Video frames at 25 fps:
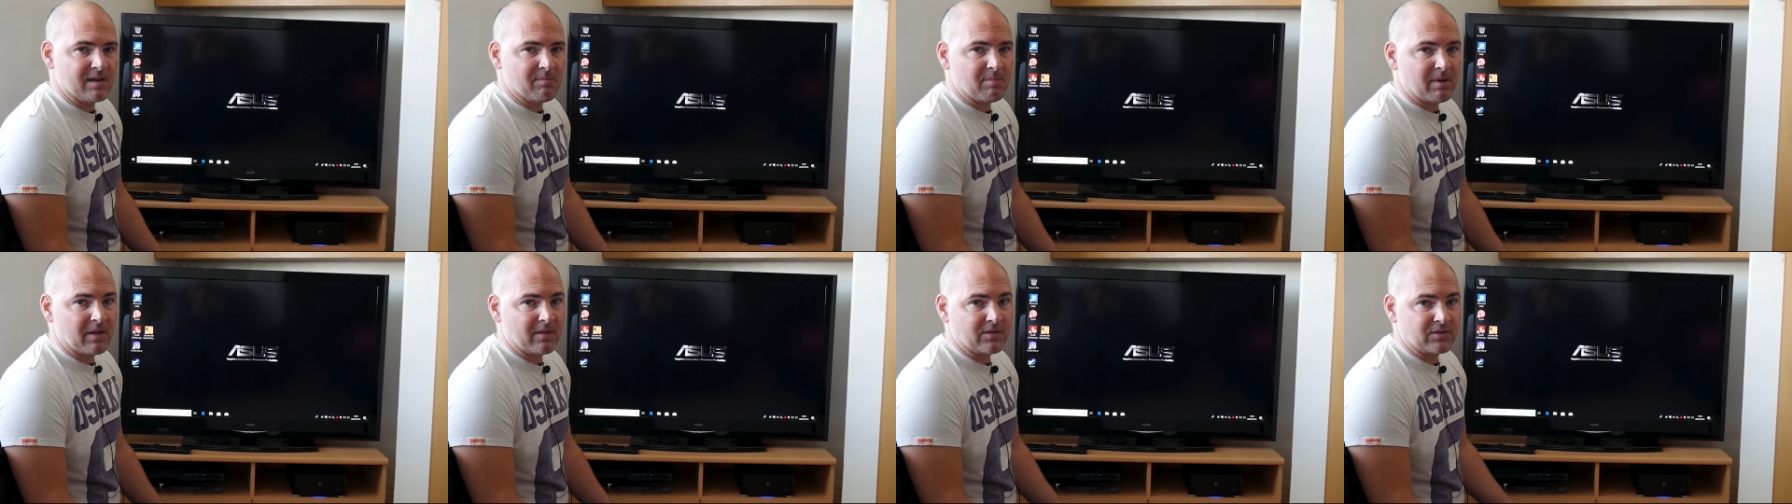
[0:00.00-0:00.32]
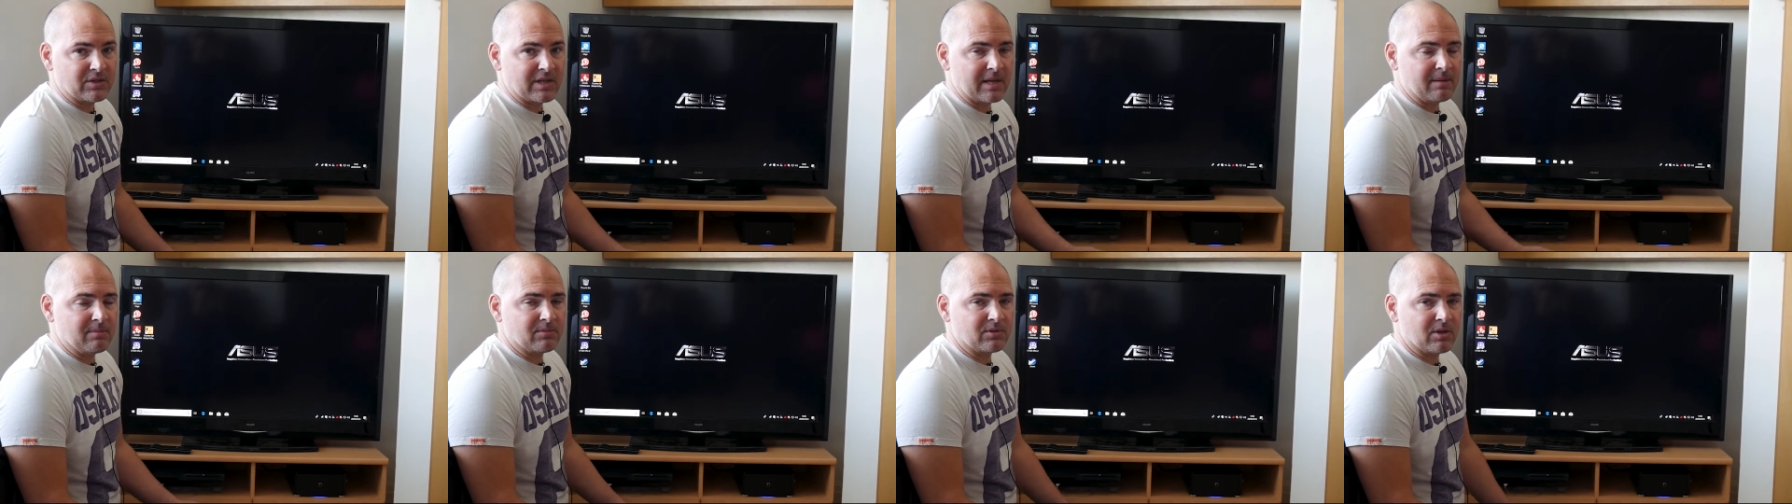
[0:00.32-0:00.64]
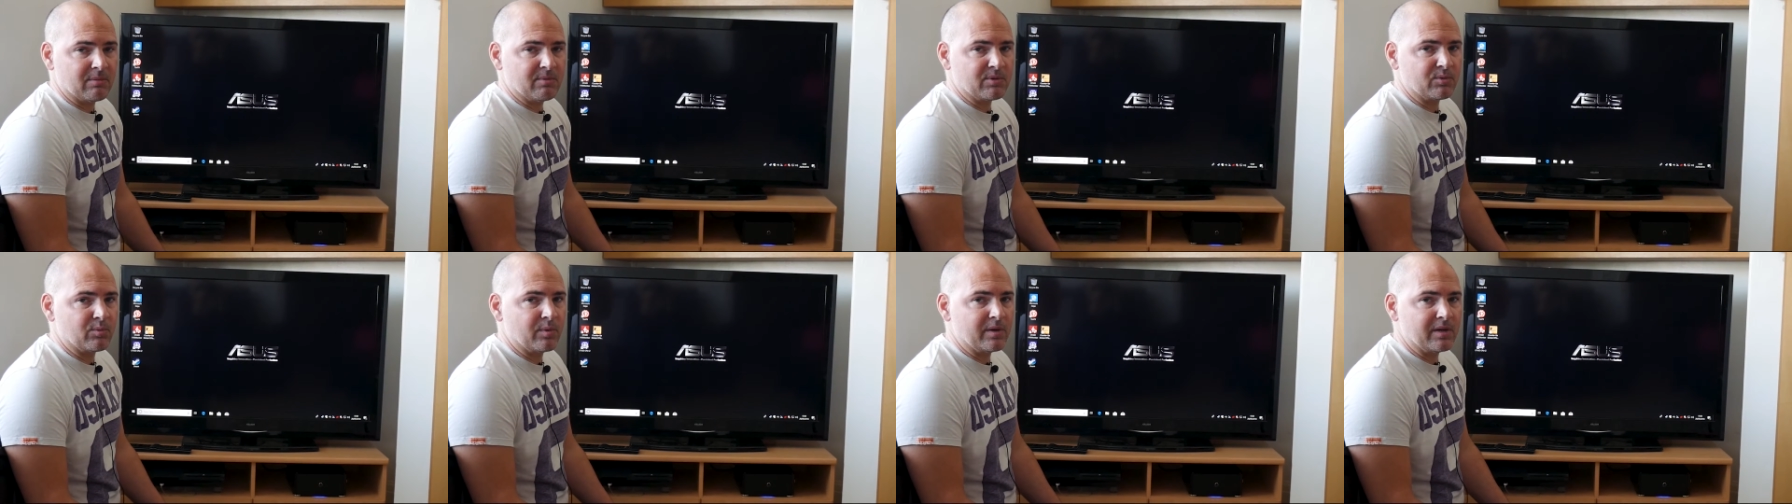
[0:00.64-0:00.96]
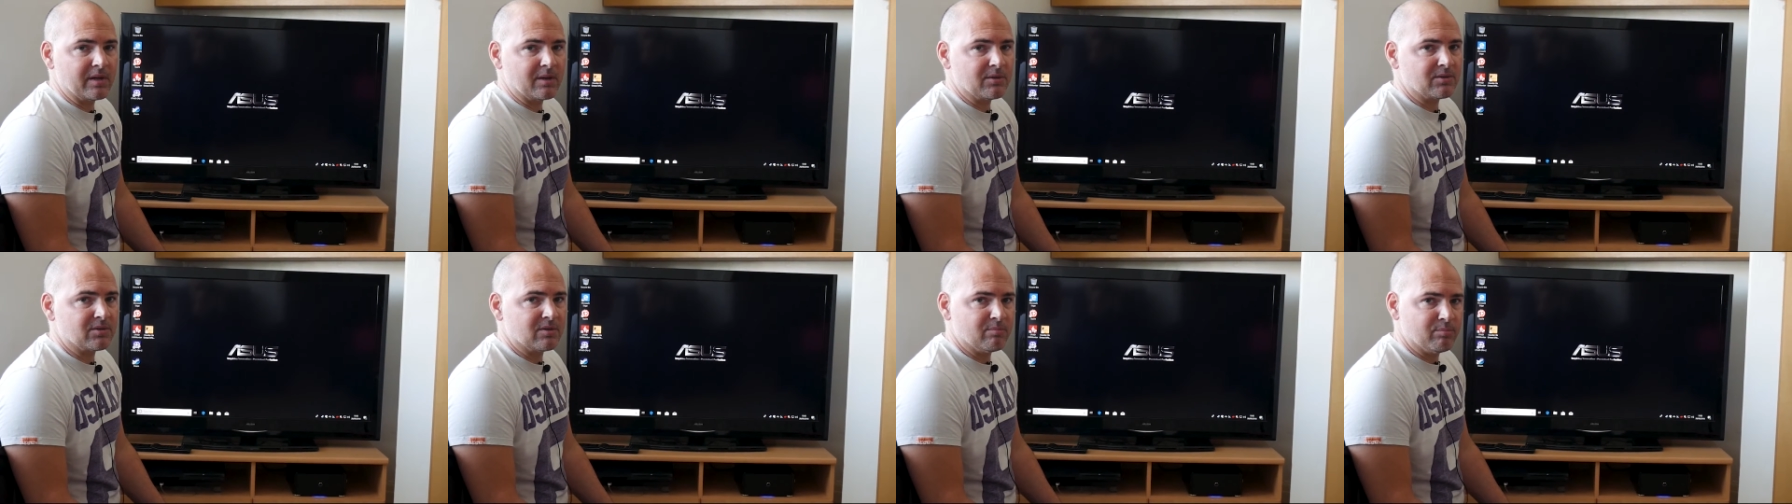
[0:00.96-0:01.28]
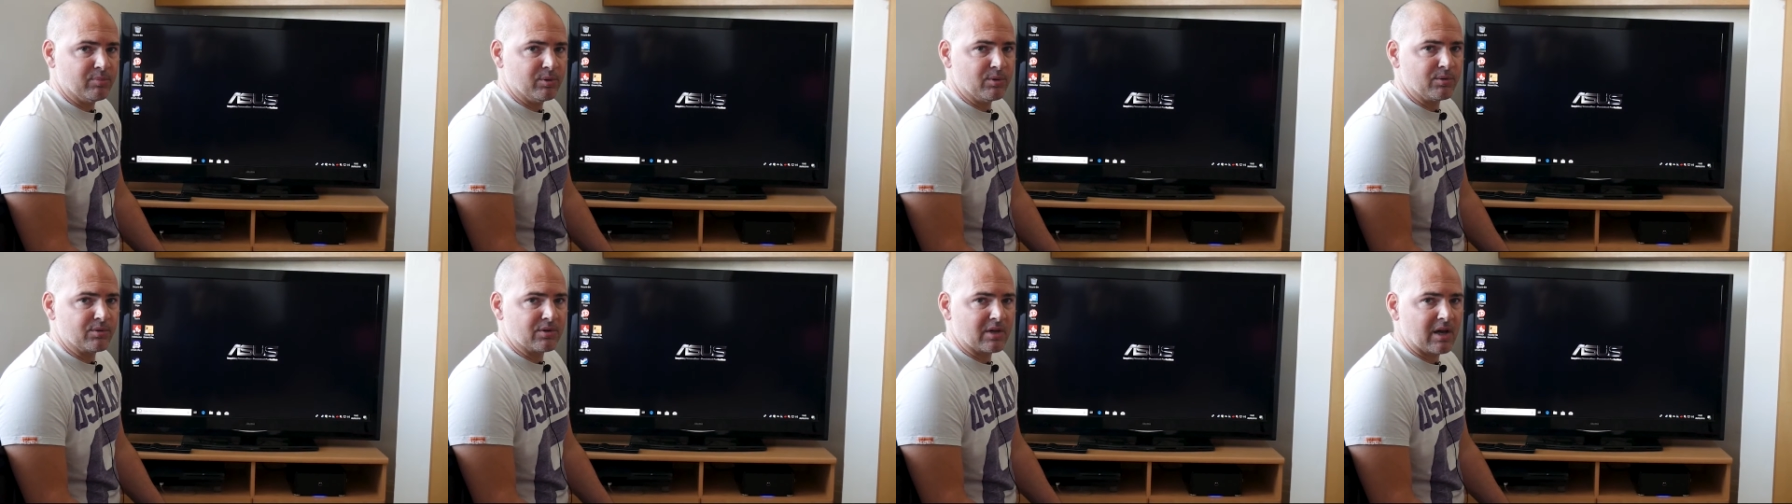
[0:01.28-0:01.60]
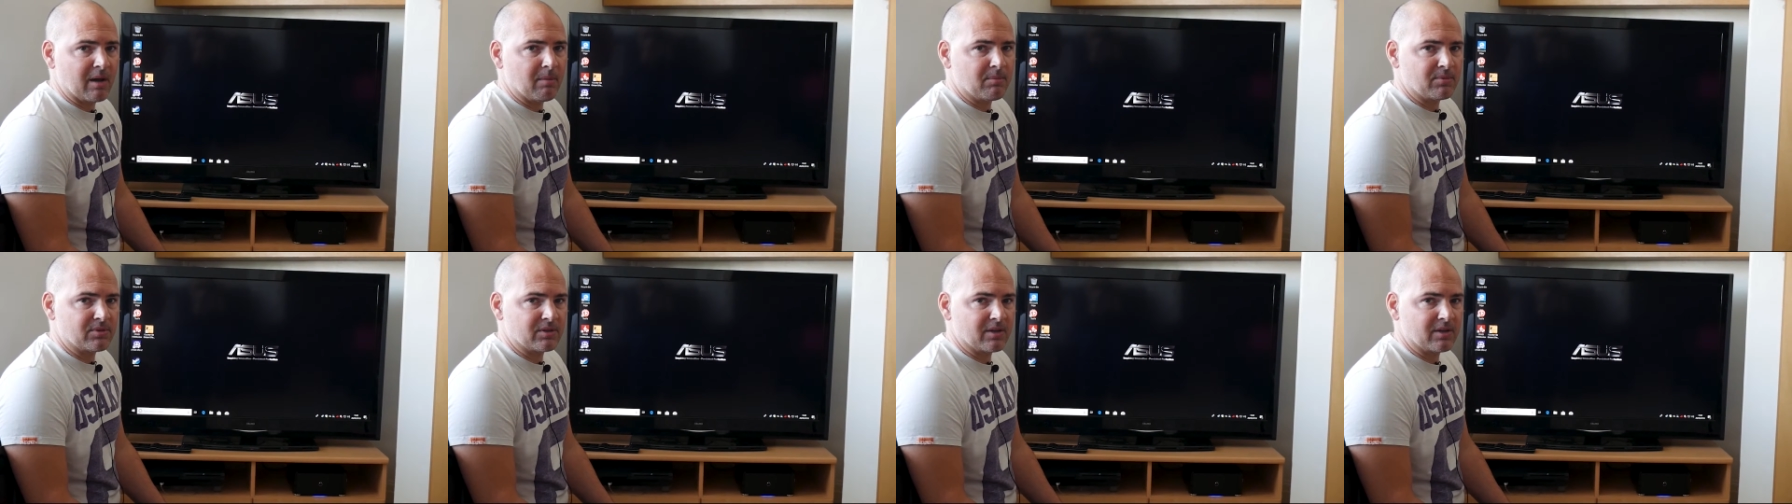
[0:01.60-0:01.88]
about the same time as Windows to boot up,